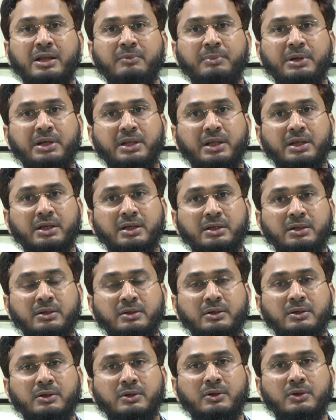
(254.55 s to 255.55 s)
can be
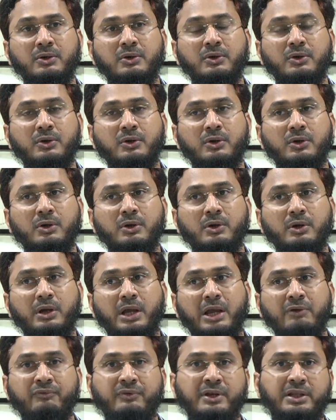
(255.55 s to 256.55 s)
taken
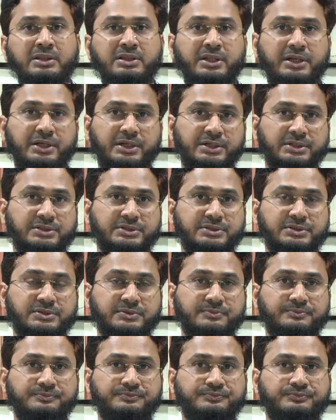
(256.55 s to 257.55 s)
every 3
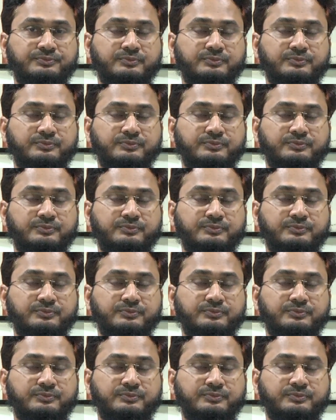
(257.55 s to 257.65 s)
years.